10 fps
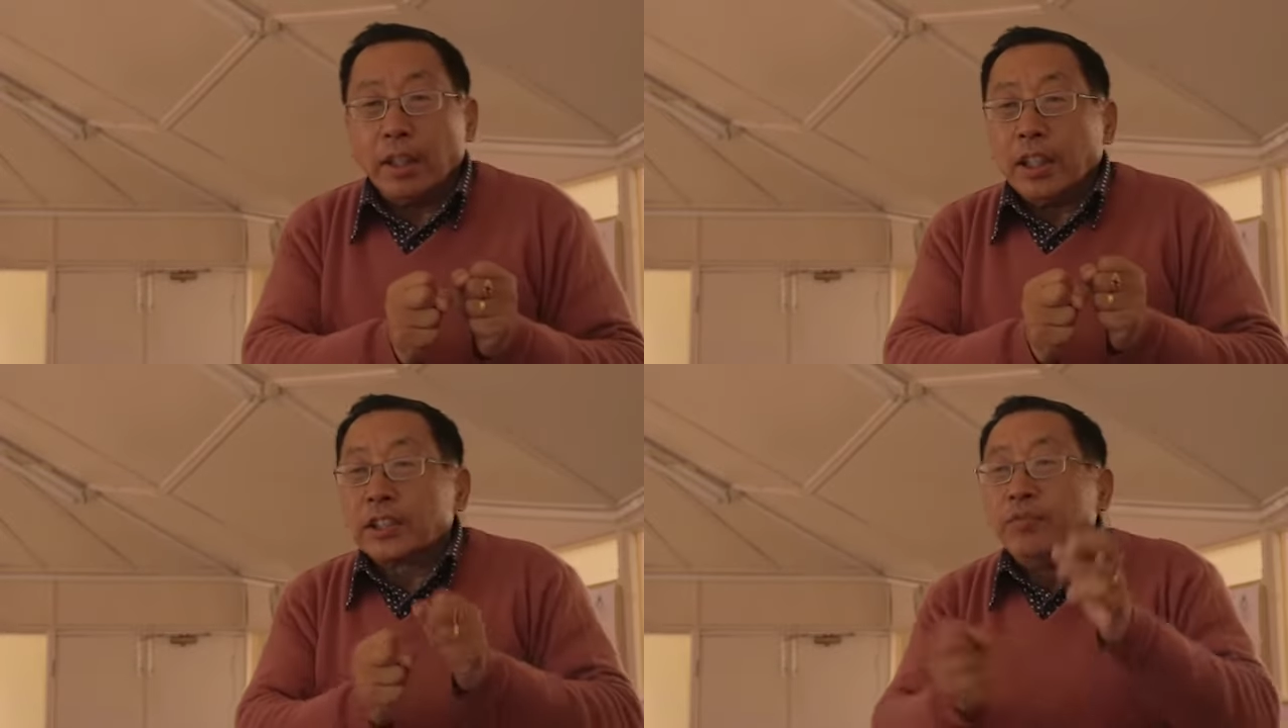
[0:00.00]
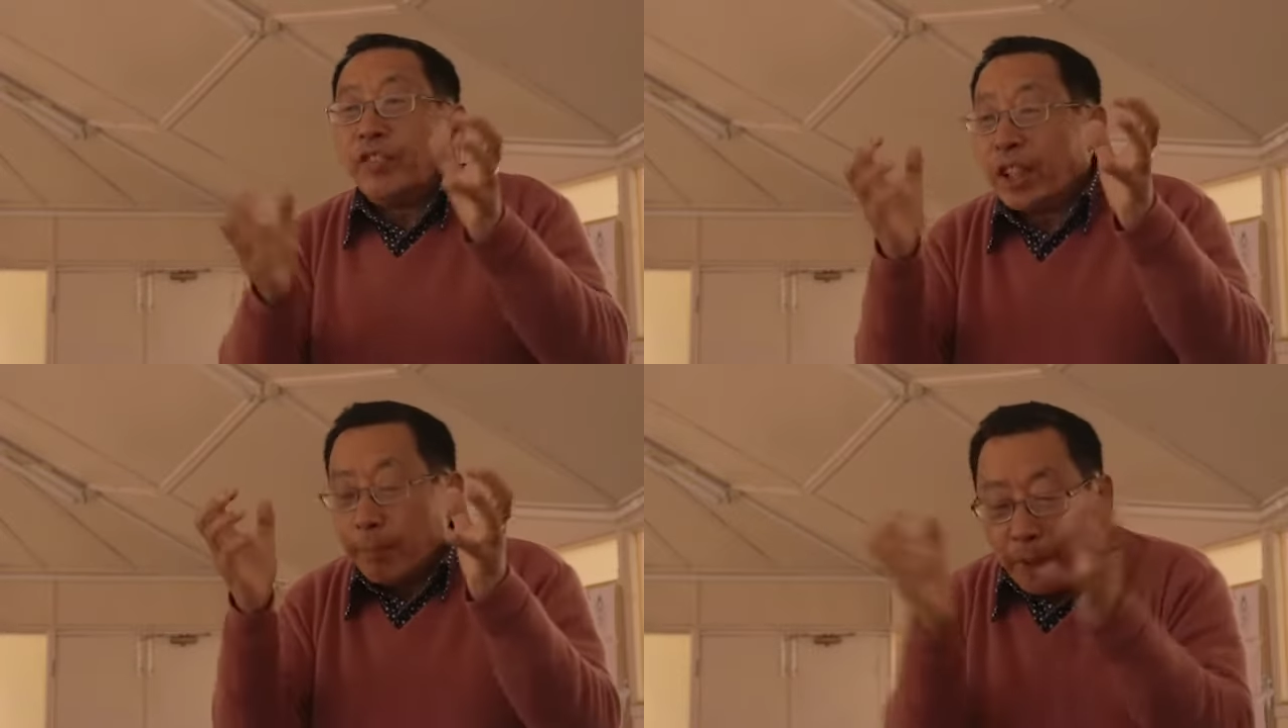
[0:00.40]
is
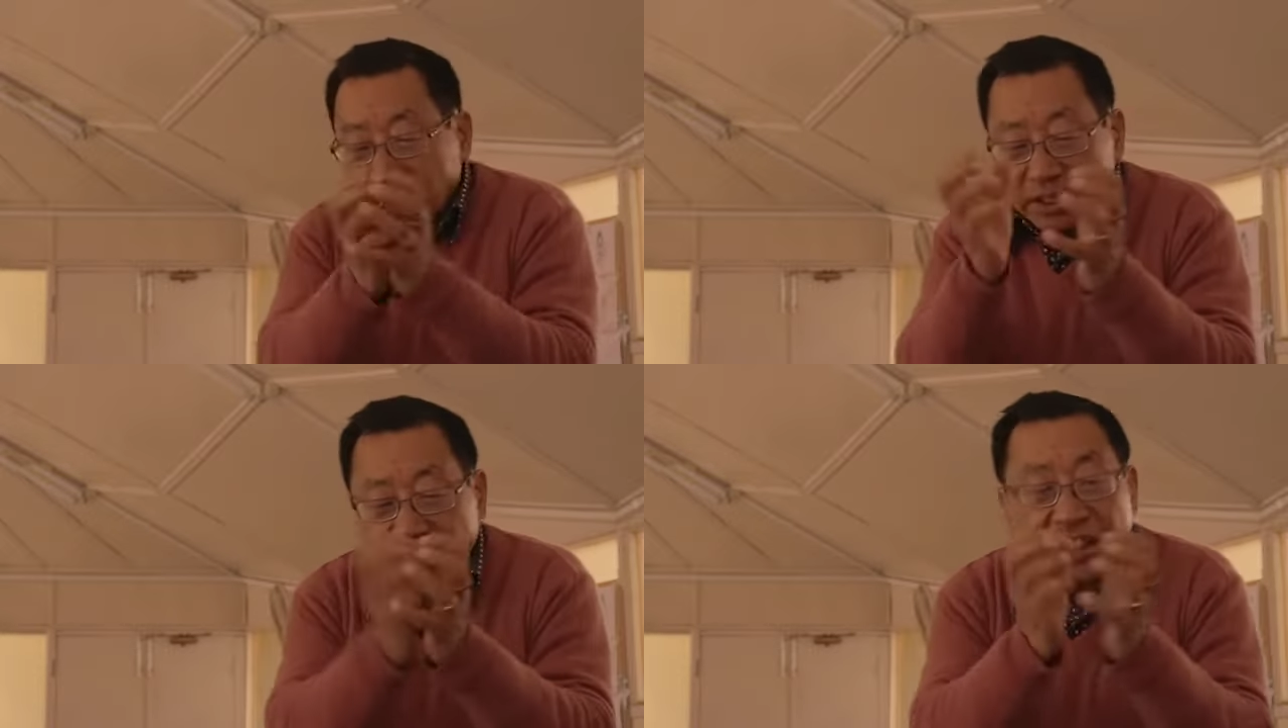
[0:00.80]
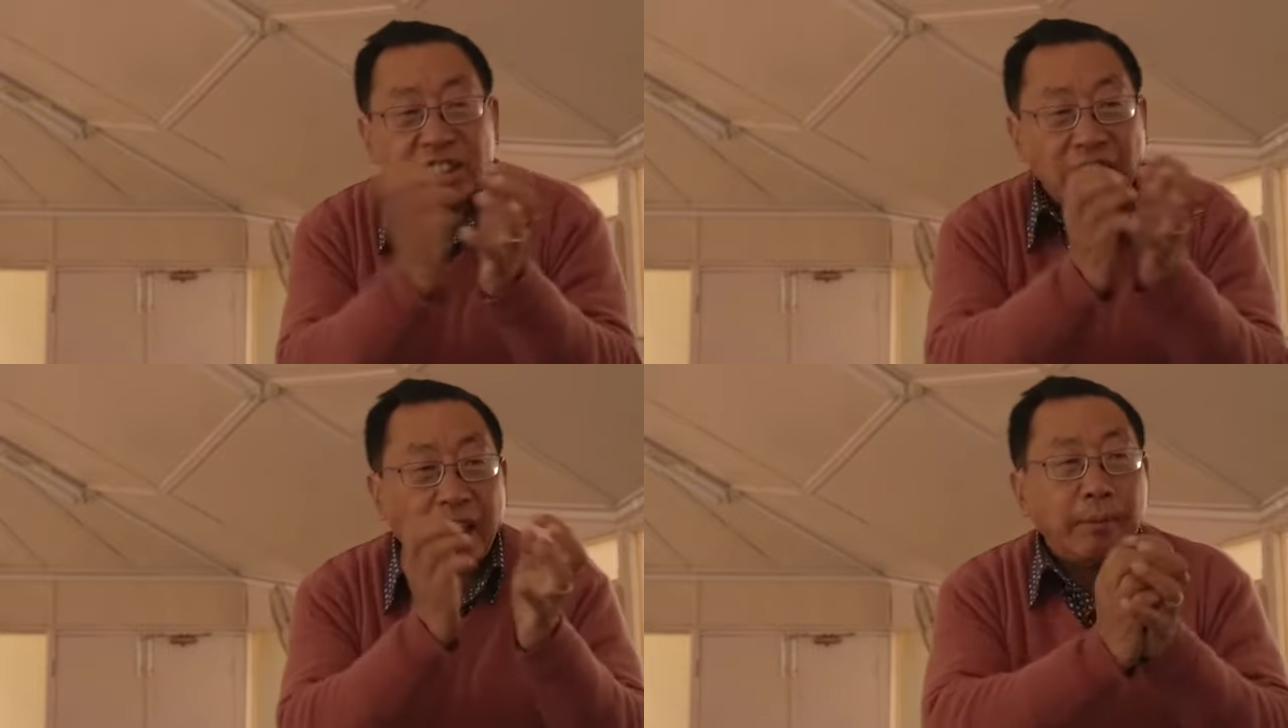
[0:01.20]
very much the
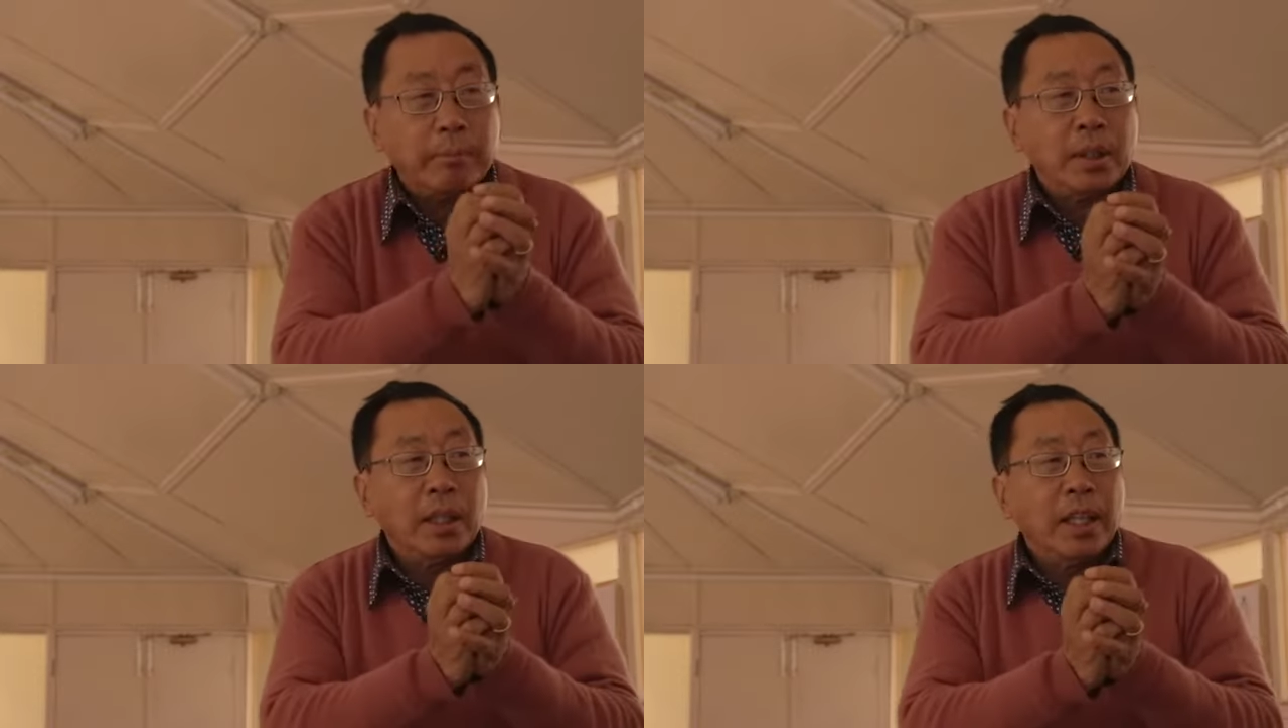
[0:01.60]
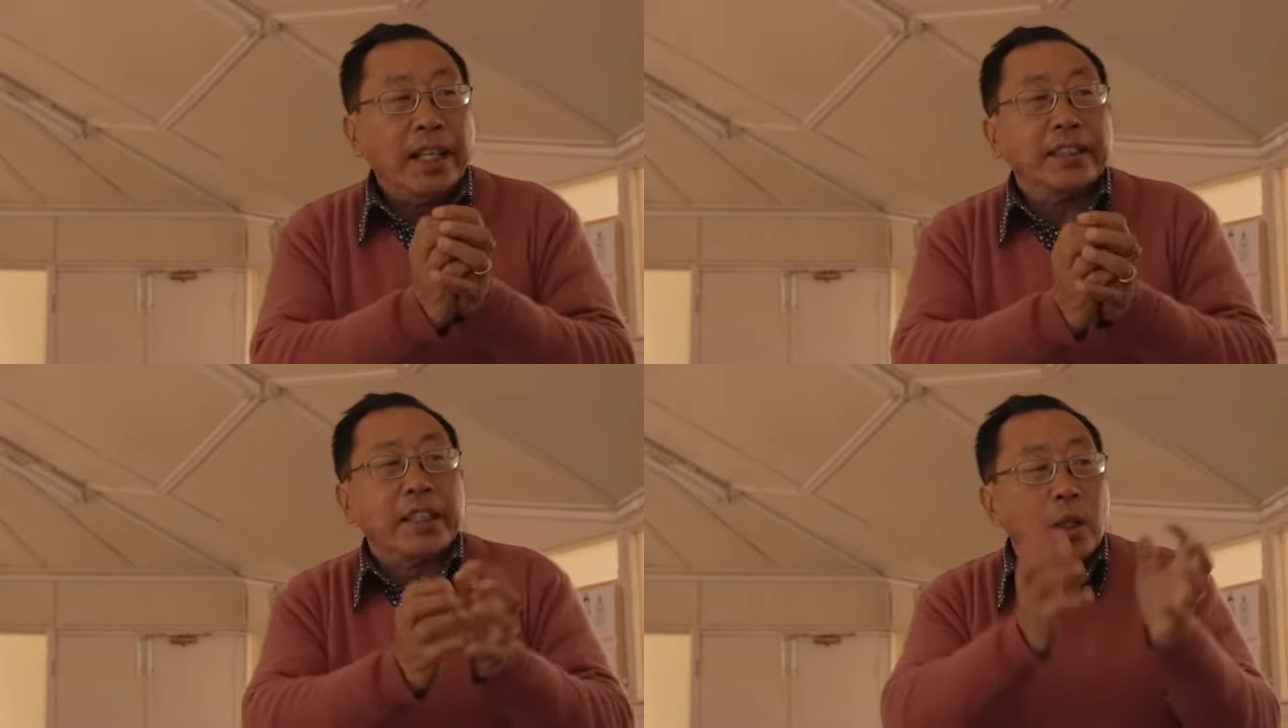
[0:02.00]
same,
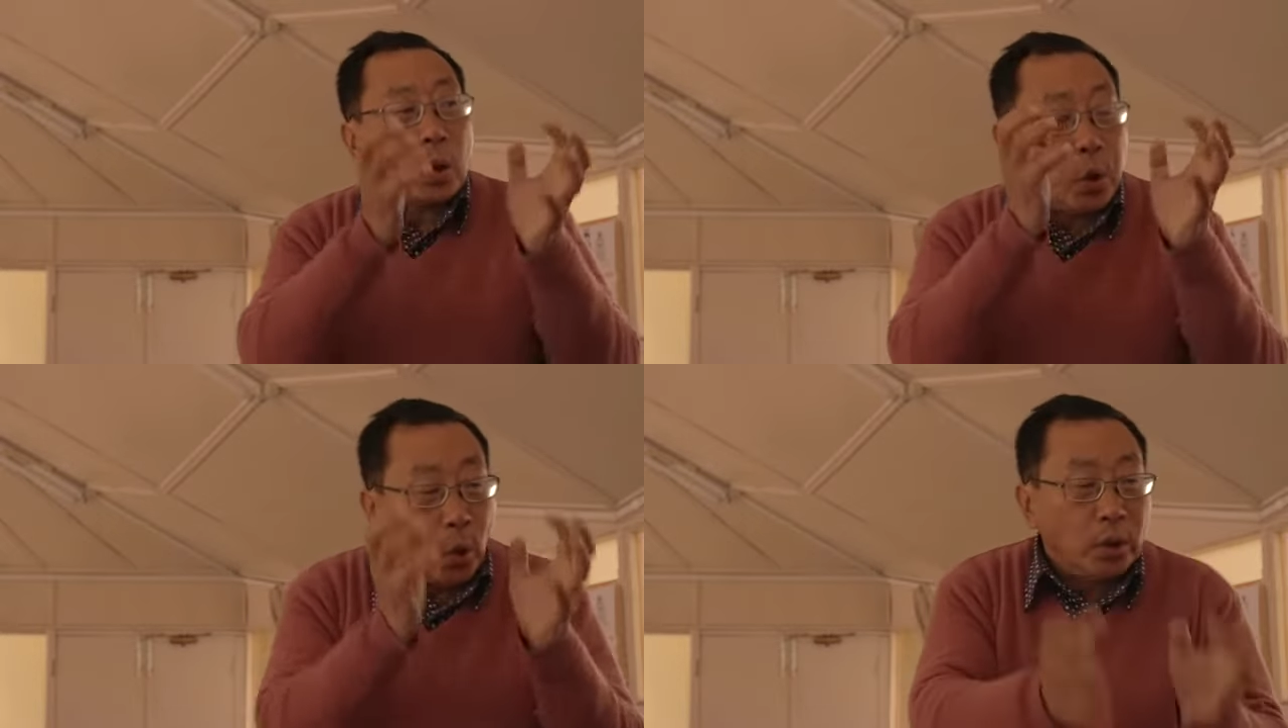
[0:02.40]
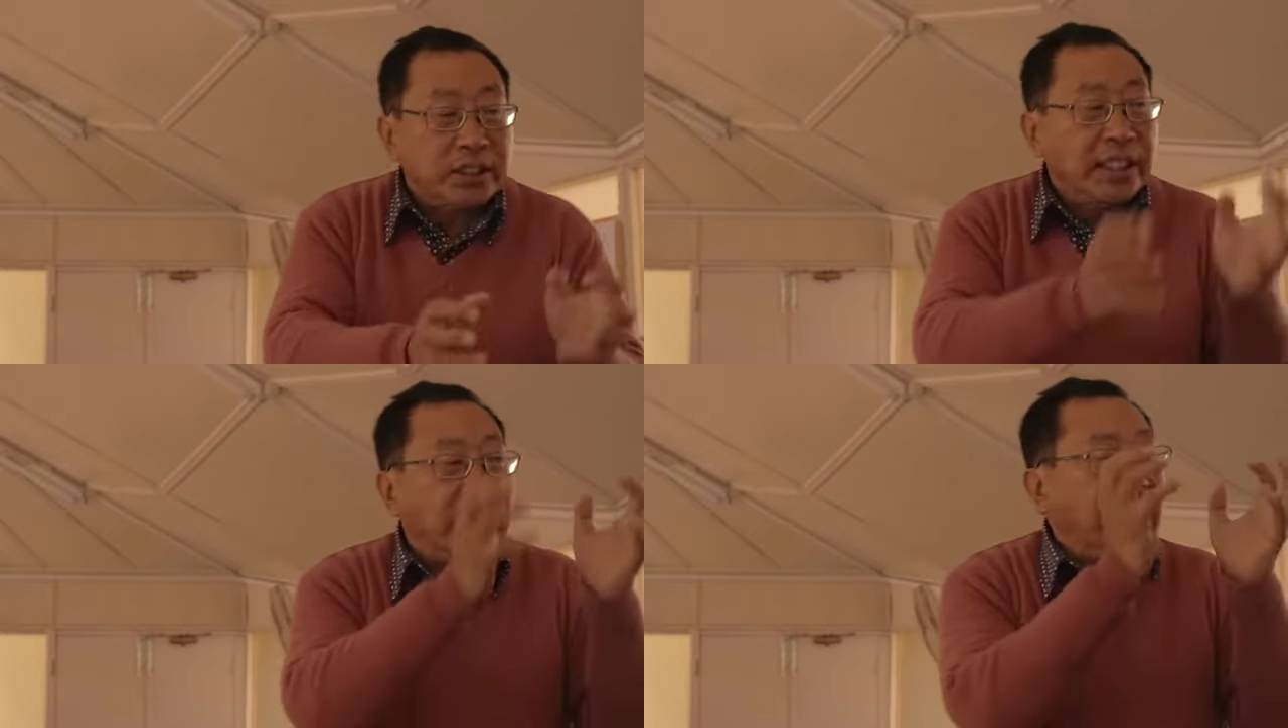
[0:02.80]
and they are closely